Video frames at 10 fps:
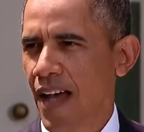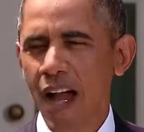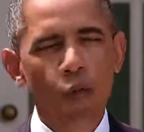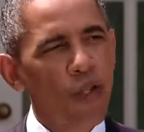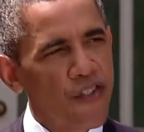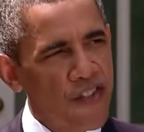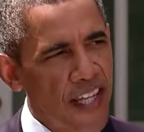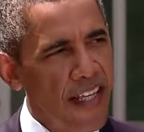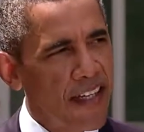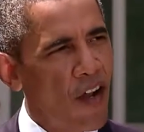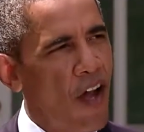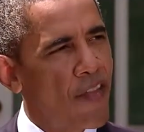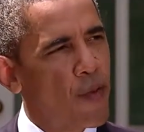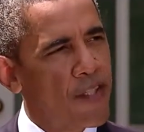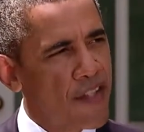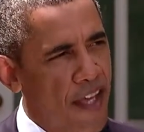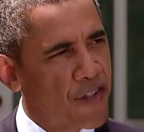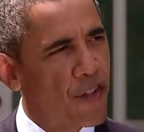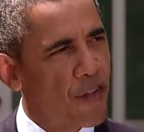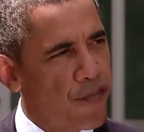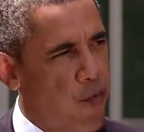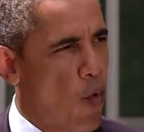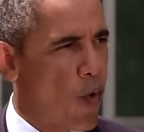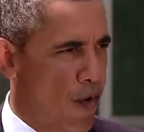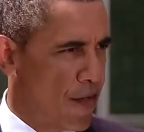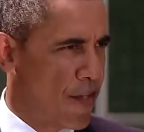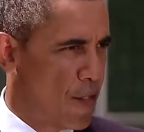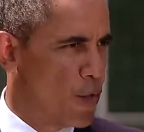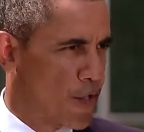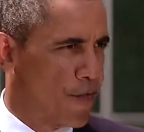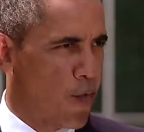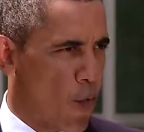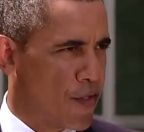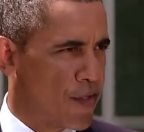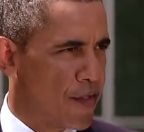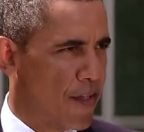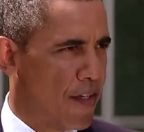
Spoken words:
I will seek authorization for the use of force